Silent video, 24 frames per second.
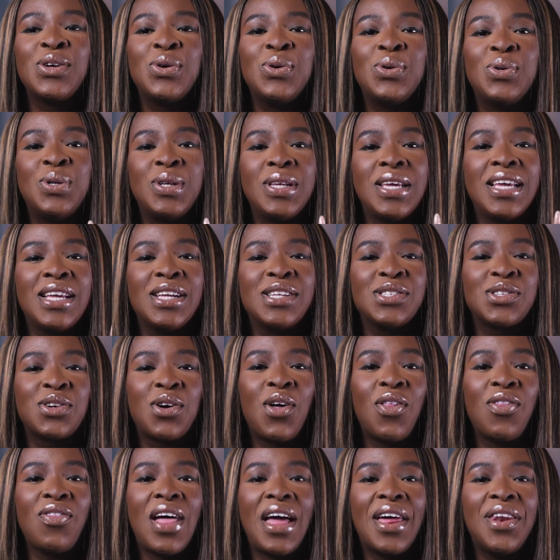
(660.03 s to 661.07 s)
oudy, it's
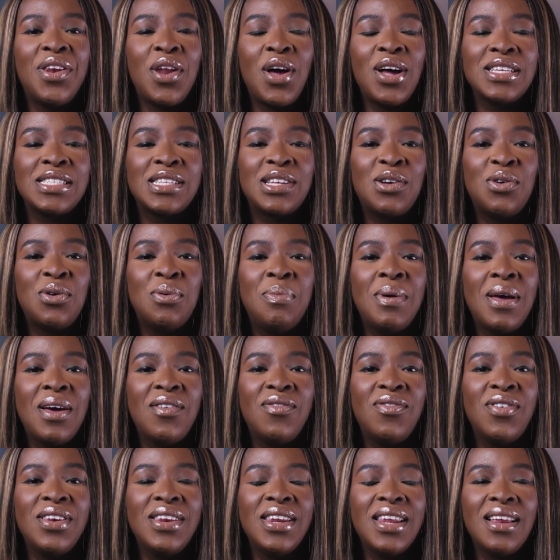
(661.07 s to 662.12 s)
got that nice little bit
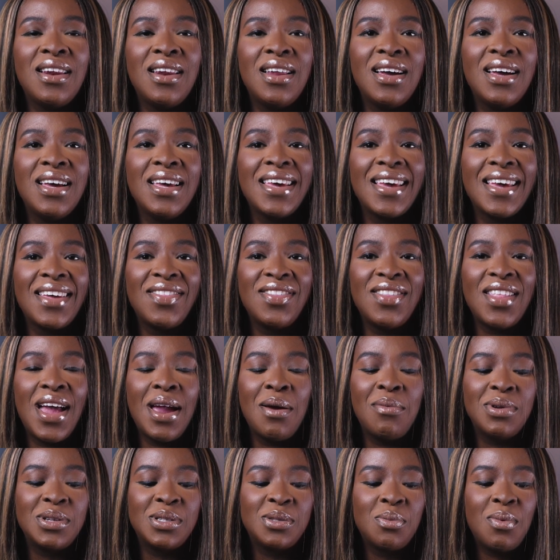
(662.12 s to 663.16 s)
of vanilla in
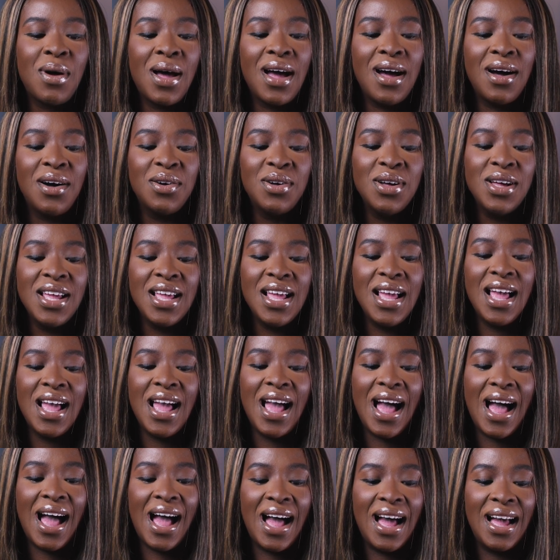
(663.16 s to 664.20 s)
there as well,
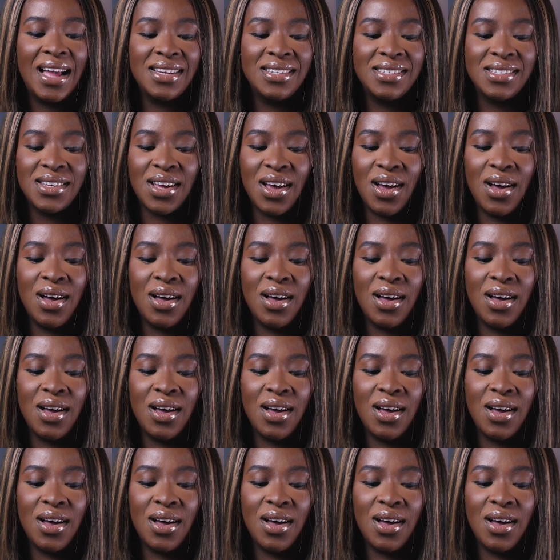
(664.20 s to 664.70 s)
and